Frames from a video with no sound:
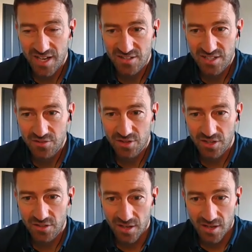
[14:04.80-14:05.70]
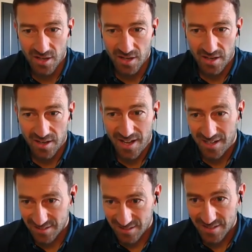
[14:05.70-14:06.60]
net zero,
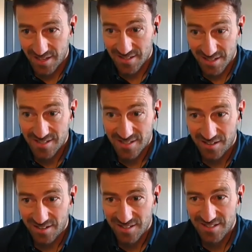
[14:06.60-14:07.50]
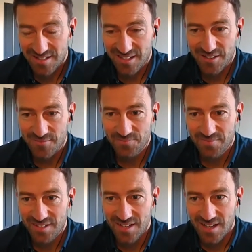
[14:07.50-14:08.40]
as this last,
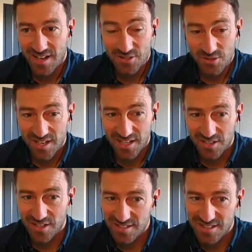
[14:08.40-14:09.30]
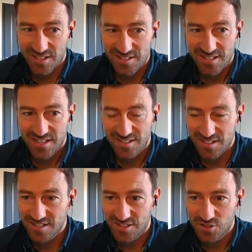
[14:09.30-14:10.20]
as I say, this last third,
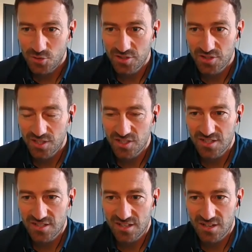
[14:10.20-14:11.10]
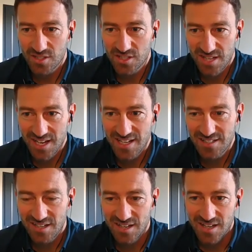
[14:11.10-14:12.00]
this last quarter, which is heat,
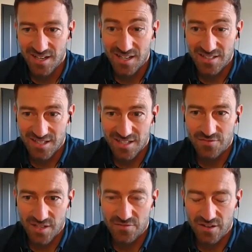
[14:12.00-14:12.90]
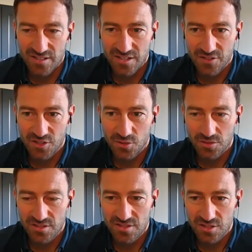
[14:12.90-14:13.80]
is very
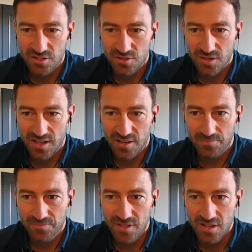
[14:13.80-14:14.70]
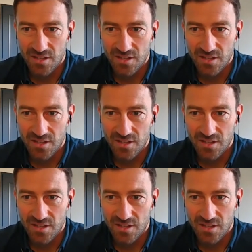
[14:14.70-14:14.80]
difficult to